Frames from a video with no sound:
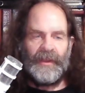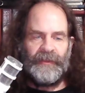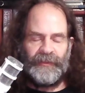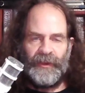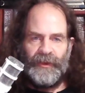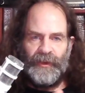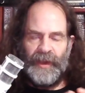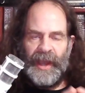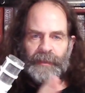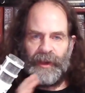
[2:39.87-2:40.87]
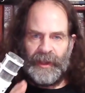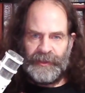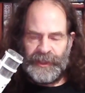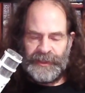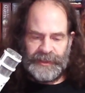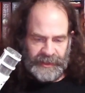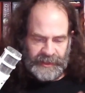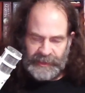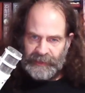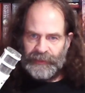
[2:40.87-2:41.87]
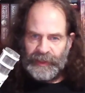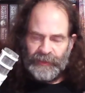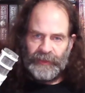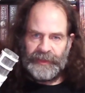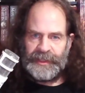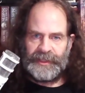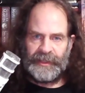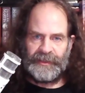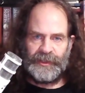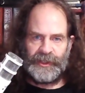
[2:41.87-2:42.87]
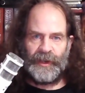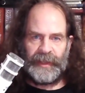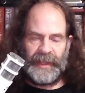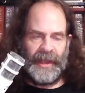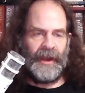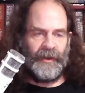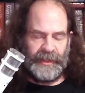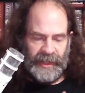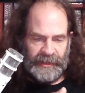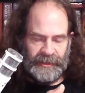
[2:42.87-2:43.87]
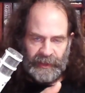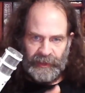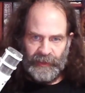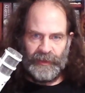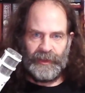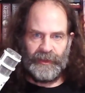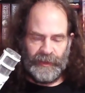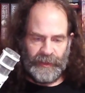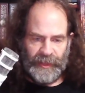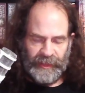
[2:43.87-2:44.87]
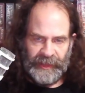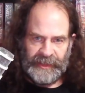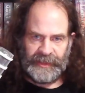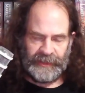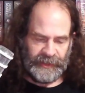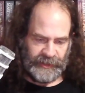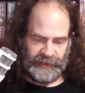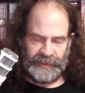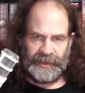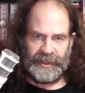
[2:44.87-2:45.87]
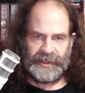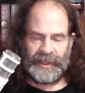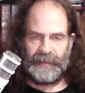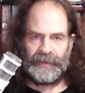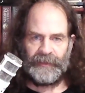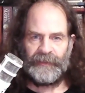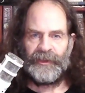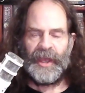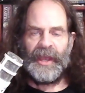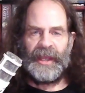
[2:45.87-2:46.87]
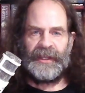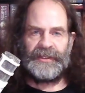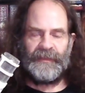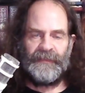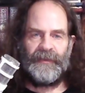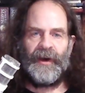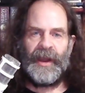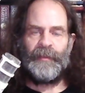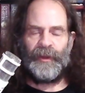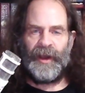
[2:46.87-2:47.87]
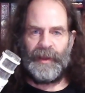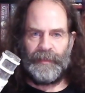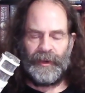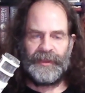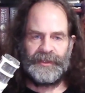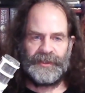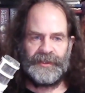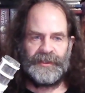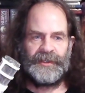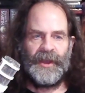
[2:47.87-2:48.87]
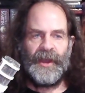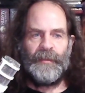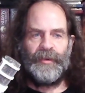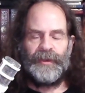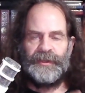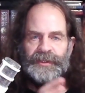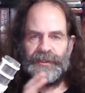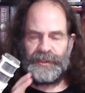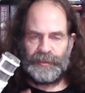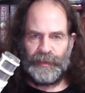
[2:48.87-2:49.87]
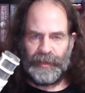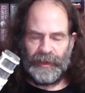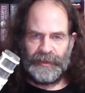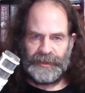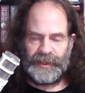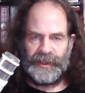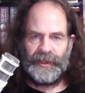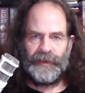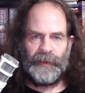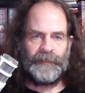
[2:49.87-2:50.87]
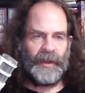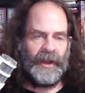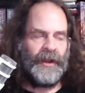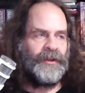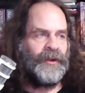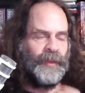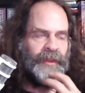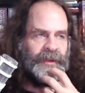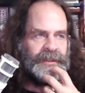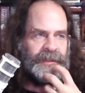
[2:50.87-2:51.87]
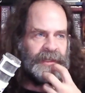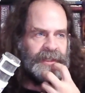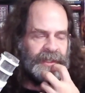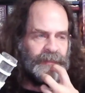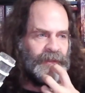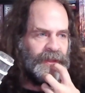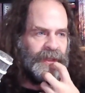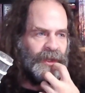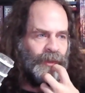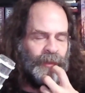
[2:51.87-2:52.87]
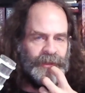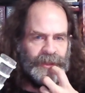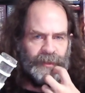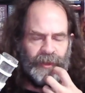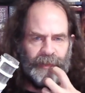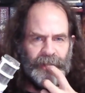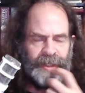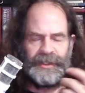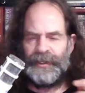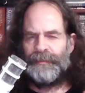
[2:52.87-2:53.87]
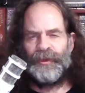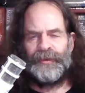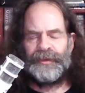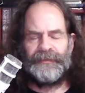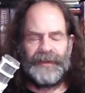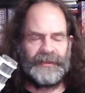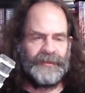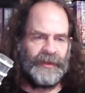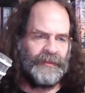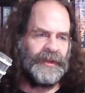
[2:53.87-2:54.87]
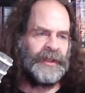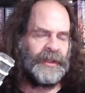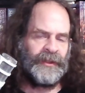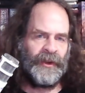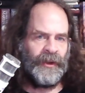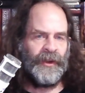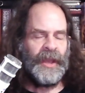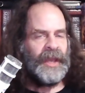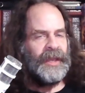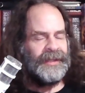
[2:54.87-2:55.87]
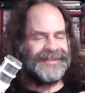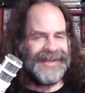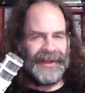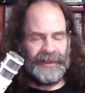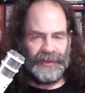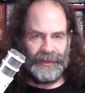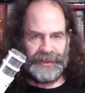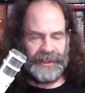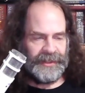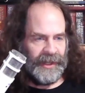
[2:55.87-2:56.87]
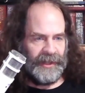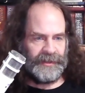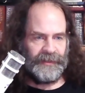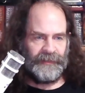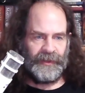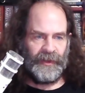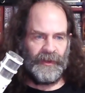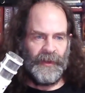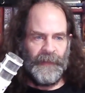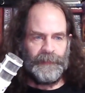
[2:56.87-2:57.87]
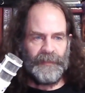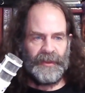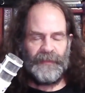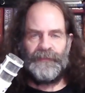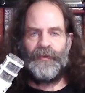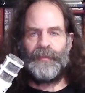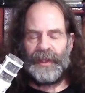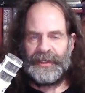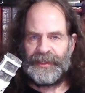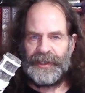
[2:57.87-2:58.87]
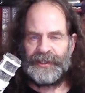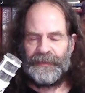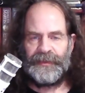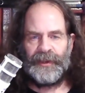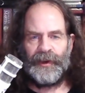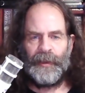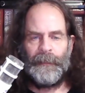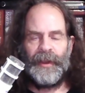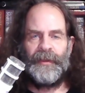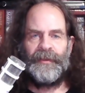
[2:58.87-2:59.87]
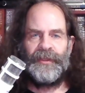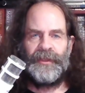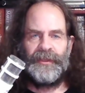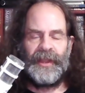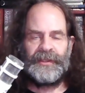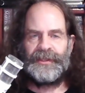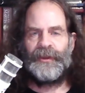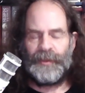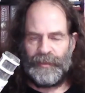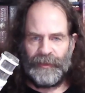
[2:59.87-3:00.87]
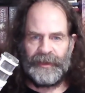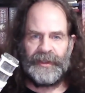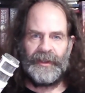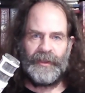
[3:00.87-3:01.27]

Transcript: So abiogenesis is looking at all of these things and showing how, yes, like early Earth, these conditions, these chemicals, it's a viable hypothesis put into this proposed theorem. I don't know whether it's an accepted theorem or just a proposed theorem, nor in fact do I really know exactly all the details of, the formalization of theorem, but that's not the point here.